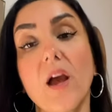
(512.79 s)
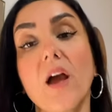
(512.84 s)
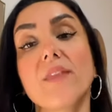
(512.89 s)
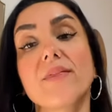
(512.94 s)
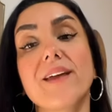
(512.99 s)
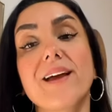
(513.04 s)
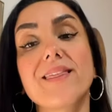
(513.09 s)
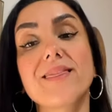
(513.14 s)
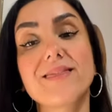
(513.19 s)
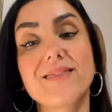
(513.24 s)

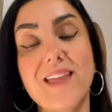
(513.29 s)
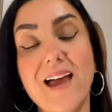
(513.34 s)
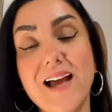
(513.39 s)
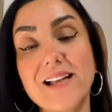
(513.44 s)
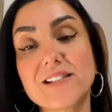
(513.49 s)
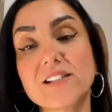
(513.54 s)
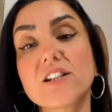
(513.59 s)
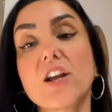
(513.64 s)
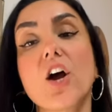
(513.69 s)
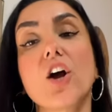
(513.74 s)
then
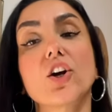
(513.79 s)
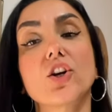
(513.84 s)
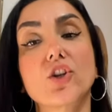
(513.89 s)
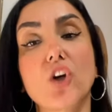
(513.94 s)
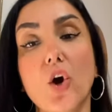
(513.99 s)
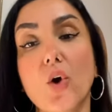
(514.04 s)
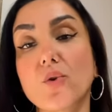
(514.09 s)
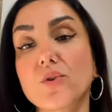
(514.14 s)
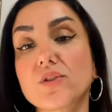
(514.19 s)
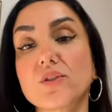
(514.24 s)
that's
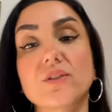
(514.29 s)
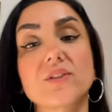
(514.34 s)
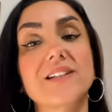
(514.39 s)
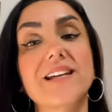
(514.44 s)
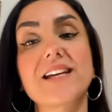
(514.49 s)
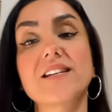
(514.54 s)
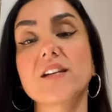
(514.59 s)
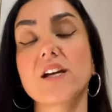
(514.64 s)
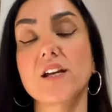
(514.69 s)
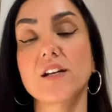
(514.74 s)
going to
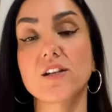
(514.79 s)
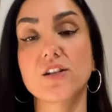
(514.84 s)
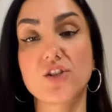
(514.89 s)
get